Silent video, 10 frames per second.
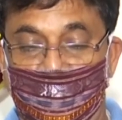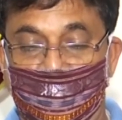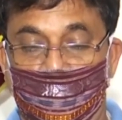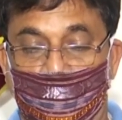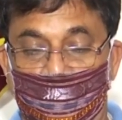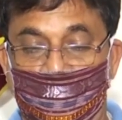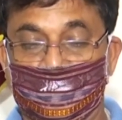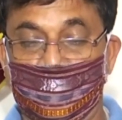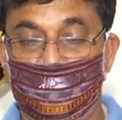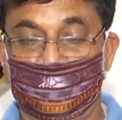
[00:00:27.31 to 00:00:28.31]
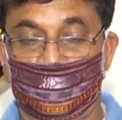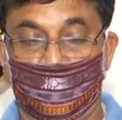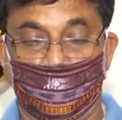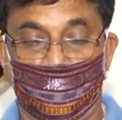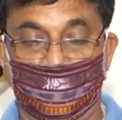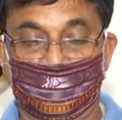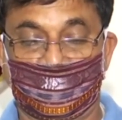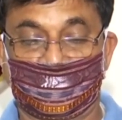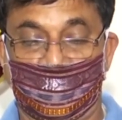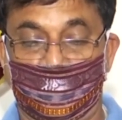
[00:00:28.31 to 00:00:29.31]
and all examination of
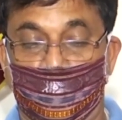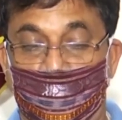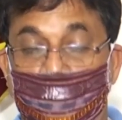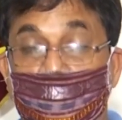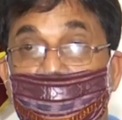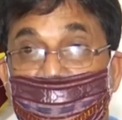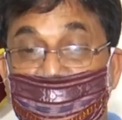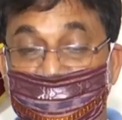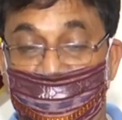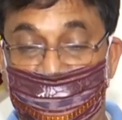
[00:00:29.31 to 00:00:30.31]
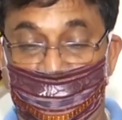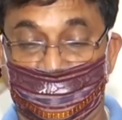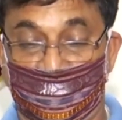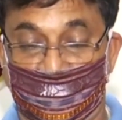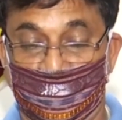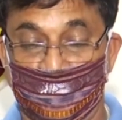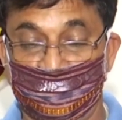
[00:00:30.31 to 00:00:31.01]
Odisha State Board of Madras Education